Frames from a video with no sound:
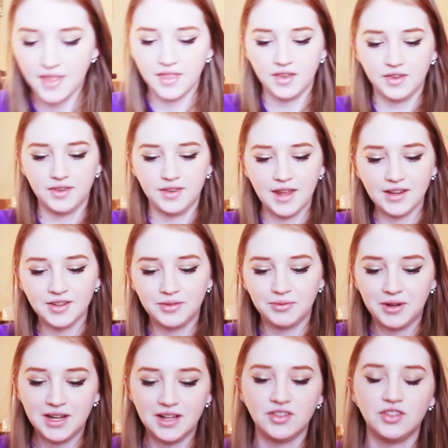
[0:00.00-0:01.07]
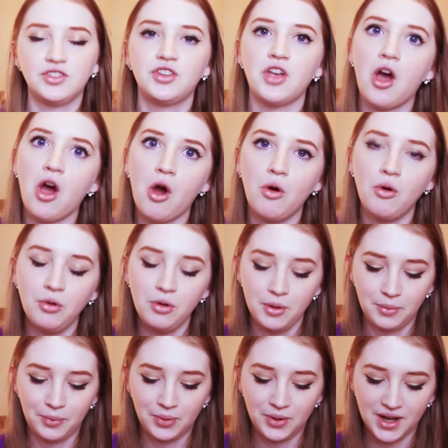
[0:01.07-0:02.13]
And this next one is so
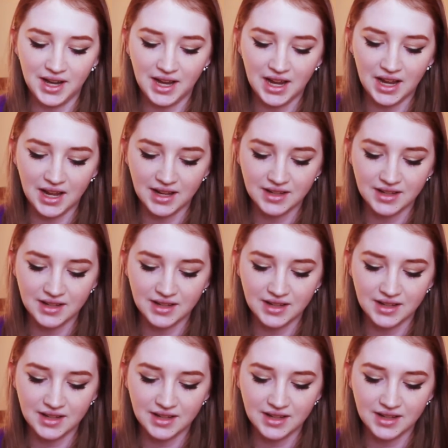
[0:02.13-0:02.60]
pretty.